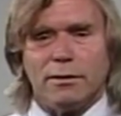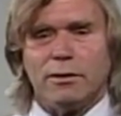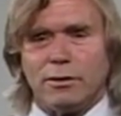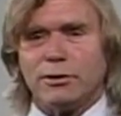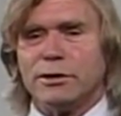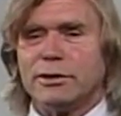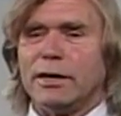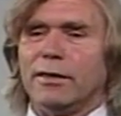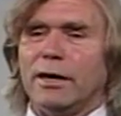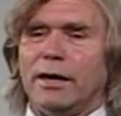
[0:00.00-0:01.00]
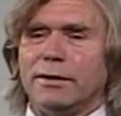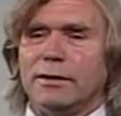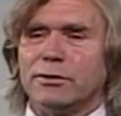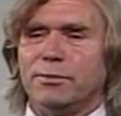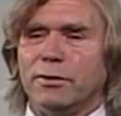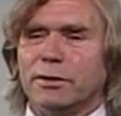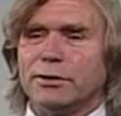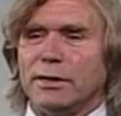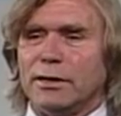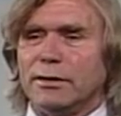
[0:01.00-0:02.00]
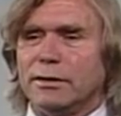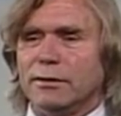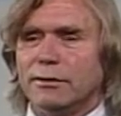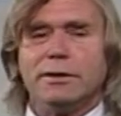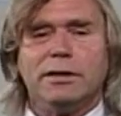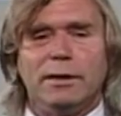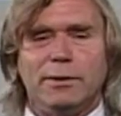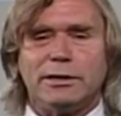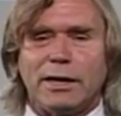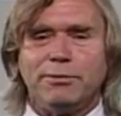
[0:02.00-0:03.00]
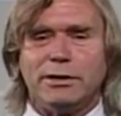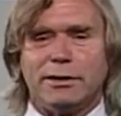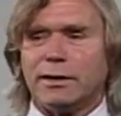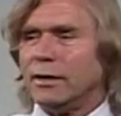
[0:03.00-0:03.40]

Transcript: coaches say that in sports, and the team accepts it.